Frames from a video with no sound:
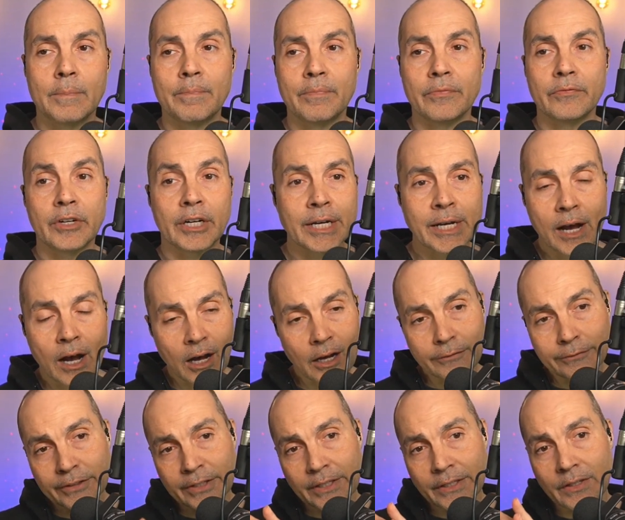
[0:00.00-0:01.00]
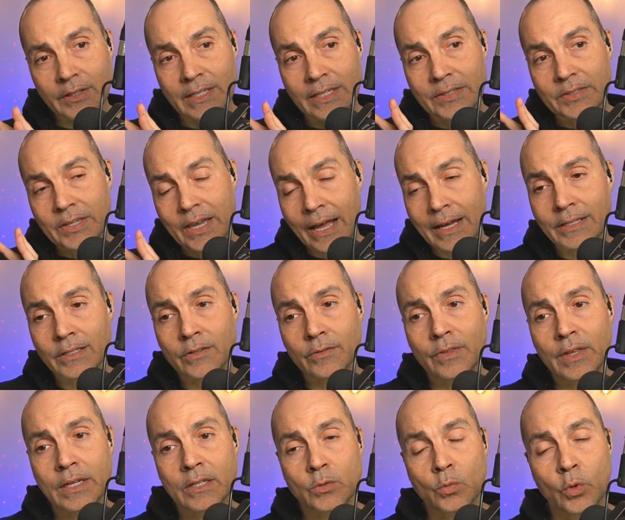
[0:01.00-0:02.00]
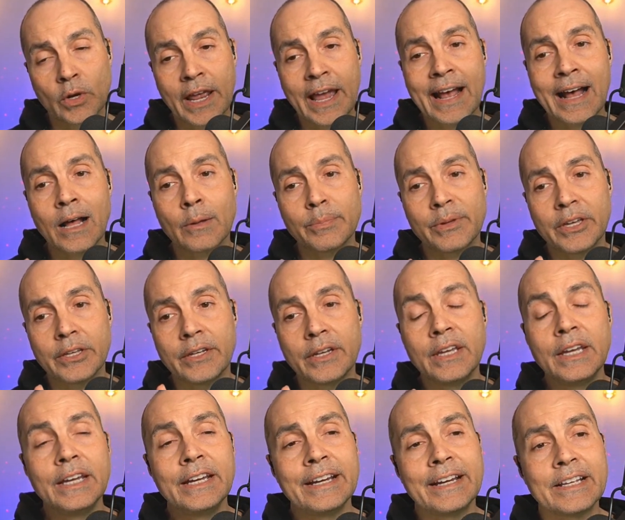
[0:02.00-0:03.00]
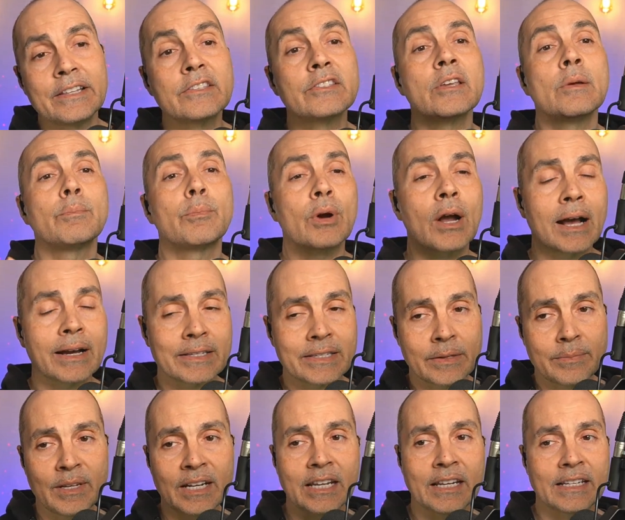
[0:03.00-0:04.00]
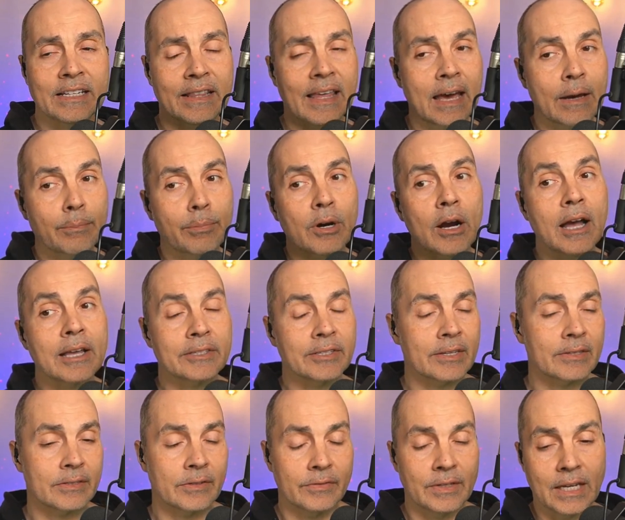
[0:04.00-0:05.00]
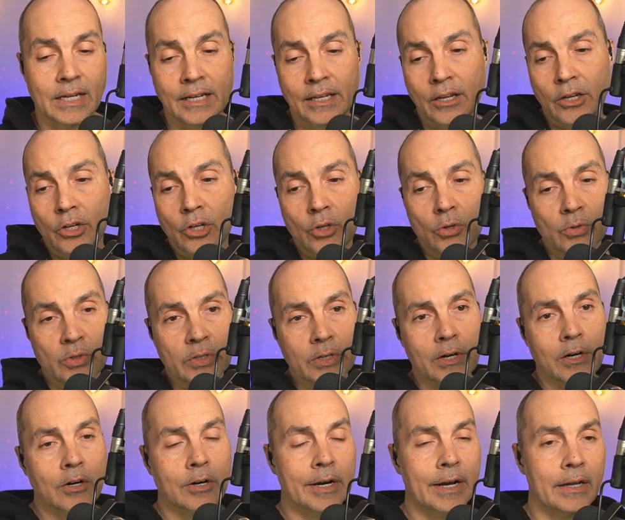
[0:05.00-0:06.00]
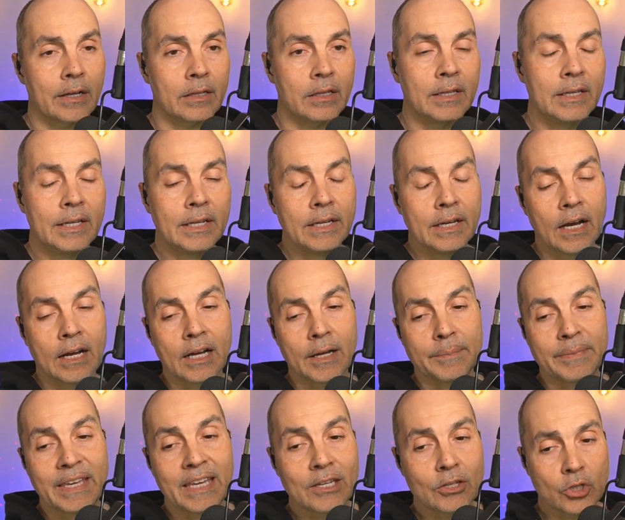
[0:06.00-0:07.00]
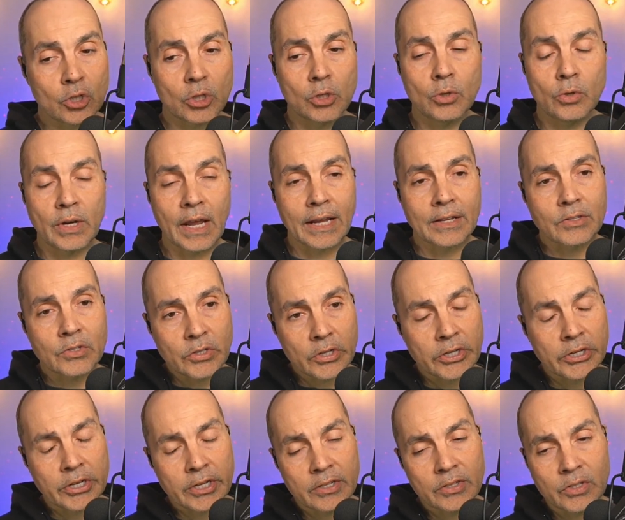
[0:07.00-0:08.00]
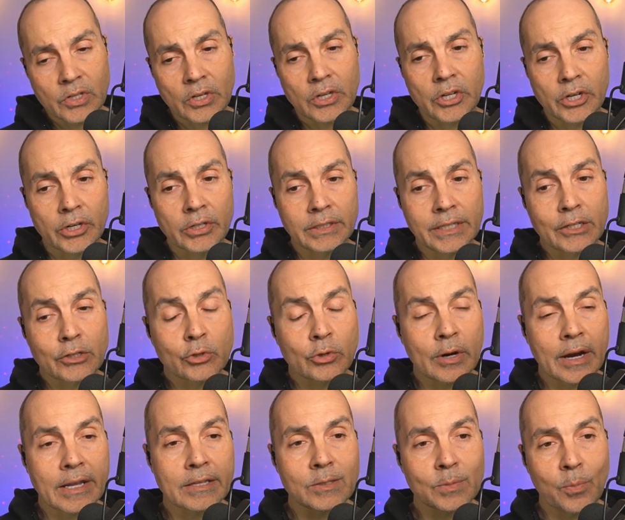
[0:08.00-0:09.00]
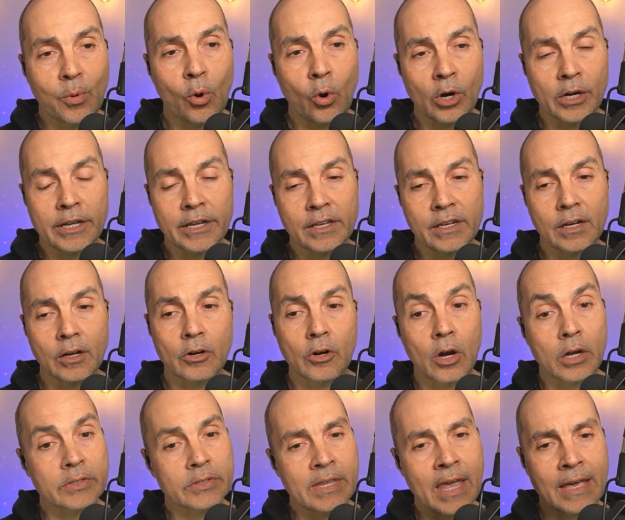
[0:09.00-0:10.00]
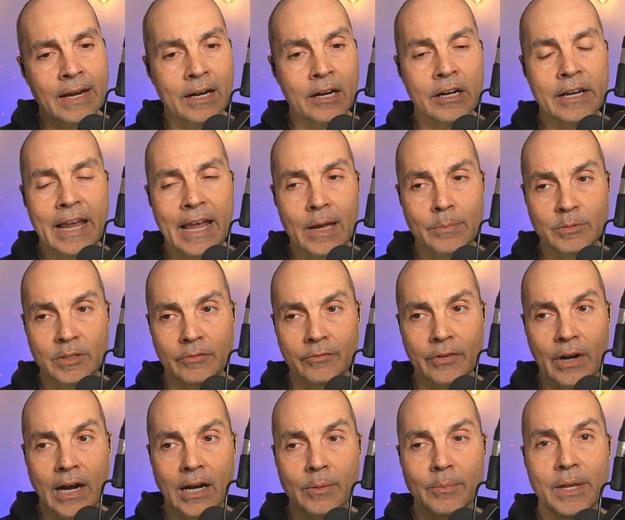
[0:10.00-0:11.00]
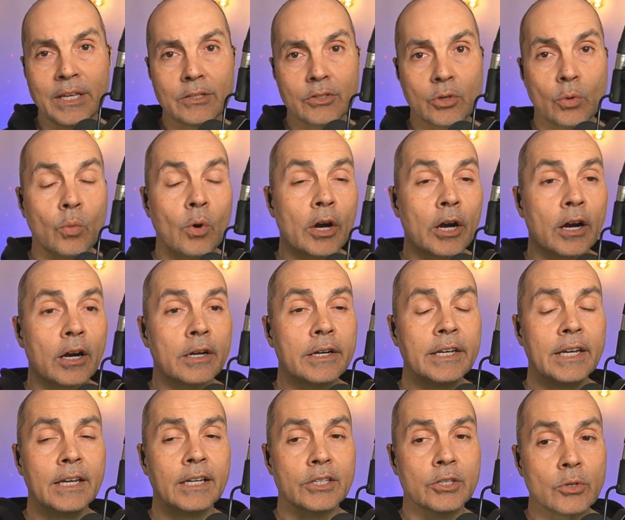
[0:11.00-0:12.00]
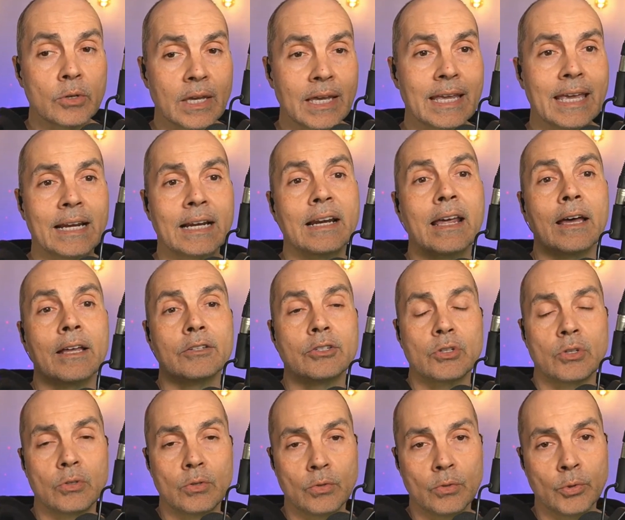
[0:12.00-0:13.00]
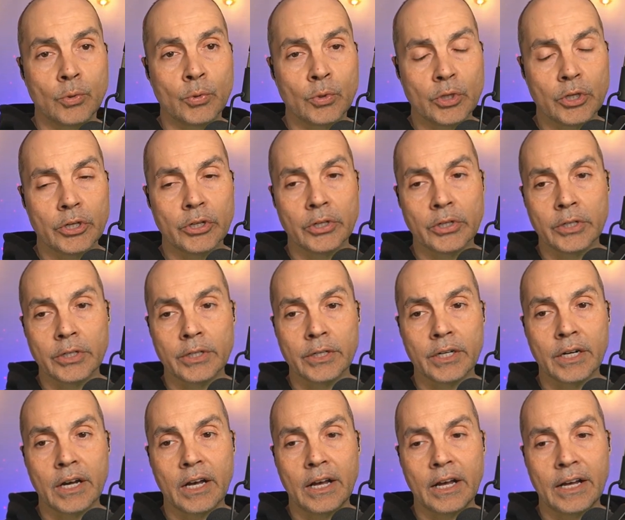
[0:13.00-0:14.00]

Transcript: very often these kinds of things would happen in some proximity to that process of getting a new CRL issued and securely transported across that air-gapped environment to where you could get it onto your